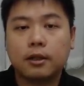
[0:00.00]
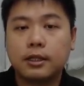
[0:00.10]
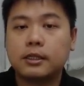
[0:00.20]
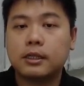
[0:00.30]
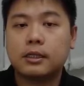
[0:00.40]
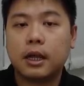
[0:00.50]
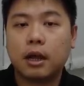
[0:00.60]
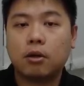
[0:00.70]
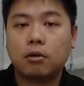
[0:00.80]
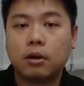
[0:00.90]
This is
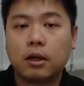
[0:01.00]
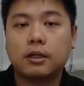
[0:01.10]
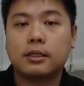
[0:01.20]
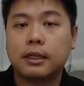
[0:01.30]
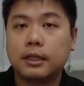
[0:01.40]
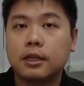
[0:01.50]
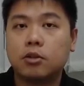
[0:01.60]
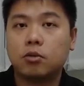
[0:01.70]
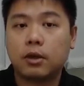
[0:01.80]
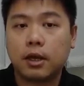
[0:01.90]
how the setting
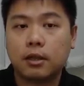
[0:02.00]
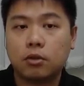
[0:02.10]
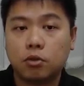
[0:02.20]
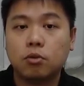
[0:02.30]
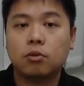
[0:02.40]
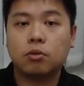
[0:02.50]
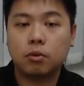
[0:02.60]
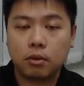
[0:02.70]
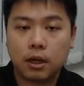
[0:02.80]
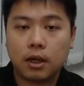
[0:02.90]
you can do
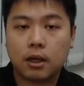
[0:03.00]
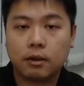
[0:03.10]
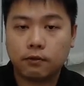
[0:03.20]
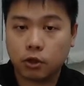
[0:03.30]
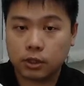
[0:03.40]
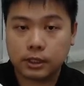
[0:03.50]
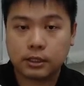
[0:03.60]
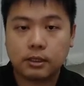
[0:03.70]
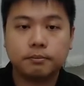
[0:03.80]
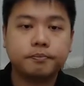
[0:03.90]
for your
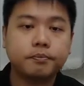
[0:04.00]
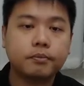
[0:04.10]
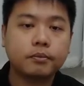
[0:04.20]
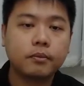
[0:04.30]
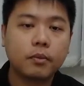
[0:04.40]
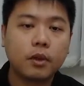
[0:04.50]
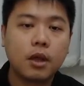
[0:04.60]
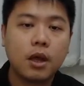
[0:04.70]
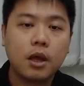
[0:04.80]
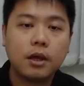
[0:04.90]
system.
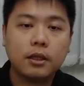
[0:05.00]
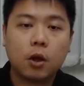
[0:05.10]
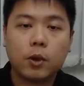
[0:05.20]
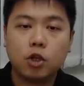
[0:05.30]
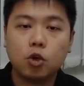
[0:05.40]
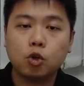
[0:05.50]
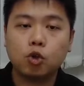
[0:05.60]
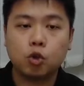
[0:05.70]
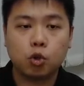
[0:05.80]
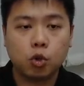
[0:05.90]
Now when you go
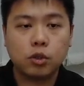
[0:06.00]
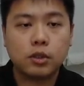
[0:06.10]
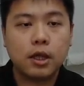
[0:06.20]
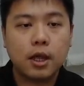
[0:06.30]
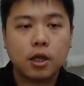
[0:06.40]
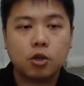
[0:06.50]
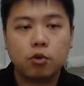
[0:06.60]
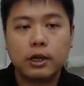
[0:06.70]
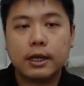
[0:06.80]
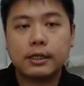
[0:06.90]
to notes, you
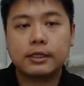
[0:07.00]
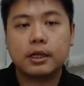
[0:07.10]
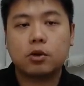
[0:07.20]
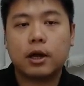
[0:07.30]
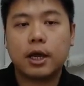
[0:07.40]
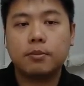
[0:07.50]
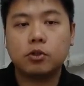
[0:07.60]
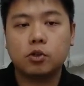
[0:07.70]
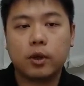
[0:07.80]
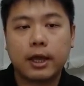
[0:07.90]
realize that you are able
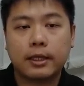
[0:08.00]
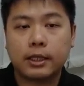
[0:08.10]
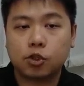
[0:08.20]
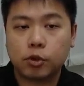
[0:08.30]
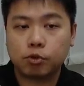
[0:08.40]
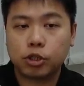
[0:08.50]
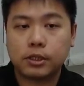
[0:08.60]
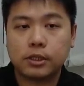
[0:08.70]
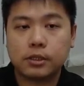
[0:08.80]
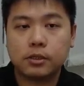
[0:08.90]
to add
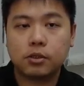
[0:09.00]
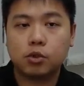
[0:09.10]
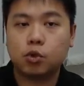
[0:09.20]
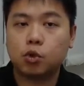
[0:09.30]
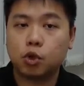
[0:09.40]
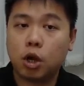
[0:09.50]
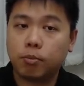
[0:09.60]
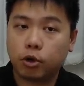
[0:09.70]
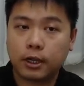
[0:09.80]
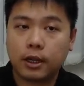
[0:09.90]
descriptions to your
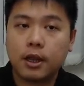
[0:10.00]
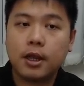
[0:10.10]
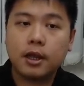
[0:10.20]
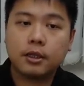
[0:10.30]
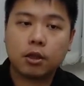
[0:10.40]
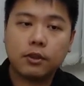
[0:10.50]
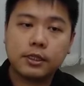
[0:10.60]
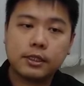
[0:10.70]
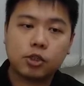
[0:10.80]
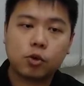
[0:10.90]
product. Now
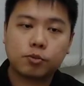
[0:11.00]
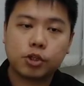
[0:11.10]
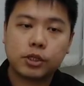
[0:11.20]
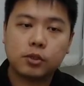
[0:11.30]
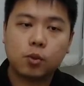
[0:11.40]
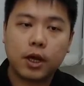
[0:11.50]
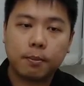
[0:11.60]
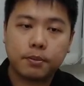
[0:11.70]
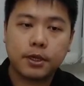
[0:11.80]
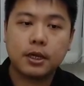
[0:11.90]
these descriptions will
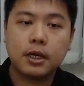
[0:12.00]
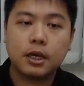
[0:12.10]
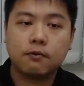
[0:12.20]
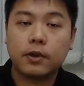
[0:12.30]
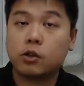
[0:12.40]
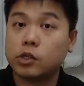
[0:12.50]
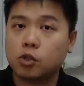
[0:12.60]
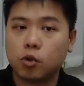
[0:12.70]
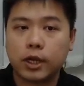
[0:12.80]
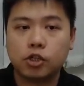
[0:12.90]
appear in various
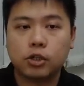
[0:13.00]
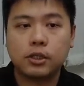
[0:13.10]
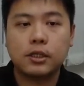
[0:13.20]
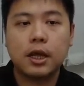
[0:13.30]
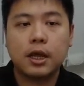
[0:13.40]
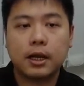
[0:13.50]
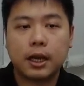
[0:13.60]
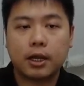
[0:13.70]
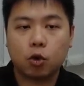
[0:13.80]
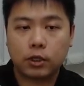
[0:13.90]
locations,
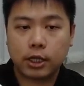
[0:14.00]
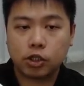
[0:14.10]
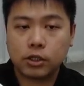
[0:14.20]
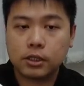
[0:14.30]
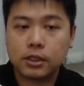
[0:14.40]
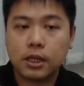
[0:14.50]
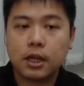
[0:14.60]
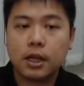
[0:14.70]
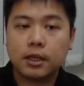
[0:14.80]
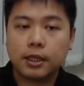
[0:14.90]
like quotations,
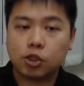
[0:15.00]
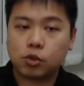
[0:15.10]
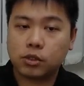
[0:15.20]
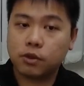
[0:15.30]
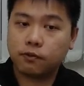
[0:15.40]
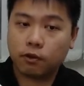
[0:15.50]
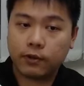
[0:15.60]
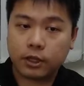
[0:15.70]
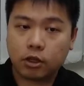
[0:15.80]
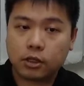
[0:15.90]
description for
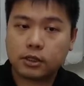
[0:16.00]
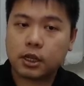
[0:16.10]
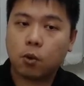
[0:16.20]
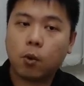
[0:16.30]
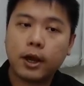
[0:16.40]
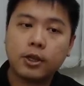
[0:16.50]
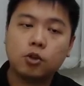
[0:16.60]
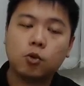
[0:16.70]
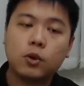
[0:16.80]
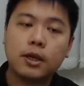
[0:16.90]
vendors. Now why
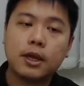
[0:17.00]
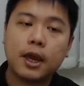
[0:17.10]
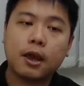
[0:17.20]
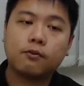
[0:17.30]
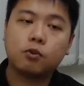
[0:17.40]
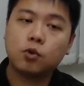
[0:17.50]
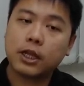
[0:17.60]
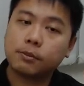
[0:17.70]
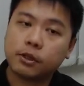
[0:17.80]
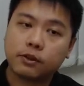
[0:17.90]
do we have two
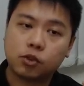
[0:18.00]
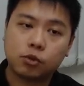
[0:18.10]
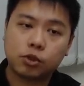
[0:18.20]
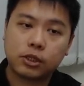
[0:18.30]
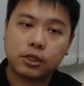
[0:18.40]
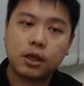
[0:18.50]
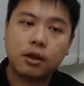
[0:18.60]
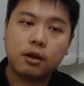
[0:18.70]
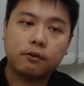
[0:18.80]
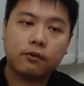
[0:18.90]
types of description
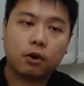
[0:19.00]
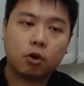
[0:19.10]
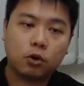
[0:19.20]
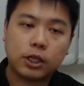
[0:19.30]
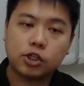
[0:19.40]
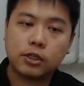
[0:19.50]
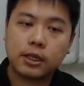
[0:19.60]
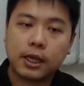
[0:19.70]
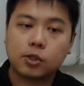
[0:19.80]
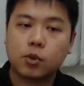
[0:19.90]
for quotation
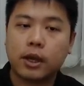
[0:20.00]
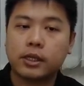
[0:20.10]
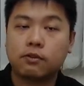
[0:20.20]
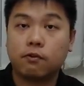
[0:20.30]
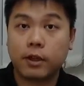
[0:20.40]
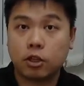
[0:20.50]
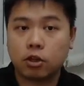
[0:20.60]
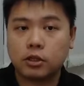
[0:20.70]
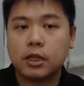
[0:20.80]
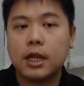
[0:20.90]
as well as for
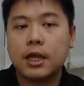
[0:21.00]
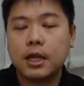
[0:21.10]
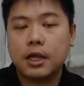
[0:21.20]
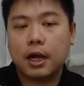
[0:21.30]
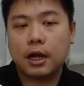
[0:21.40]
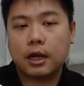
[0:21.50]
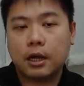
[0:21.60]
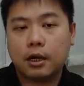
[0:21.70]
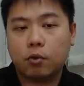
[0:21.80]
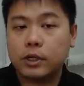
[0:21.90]
vendors?
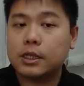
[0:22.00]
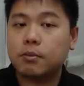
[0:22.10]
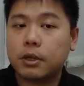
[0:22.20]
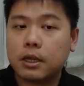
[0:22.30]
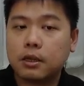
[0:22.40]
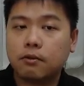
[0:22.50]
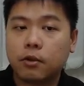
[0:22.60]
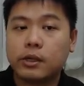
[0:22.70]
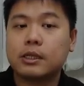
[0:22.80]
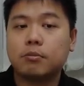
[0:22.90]
Reason being
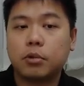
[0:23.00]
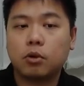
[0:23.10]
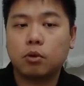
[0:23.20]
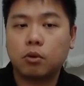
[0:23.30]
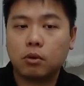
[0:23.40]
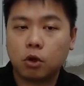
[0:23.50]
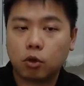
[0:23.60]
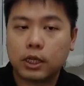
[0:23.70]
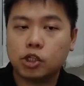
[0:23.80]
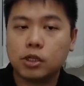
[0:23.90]
very simple.
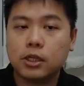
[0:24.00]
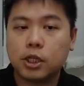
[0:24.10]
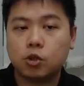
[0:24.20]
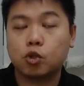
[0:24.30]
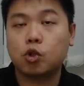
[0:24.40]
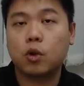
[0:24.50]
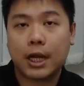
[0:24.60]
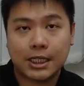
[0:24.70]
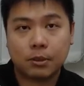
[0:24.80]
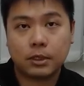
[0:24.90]
Quotation is to show
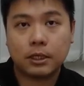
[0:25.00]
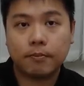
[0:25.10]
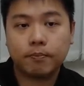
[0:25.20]
customer,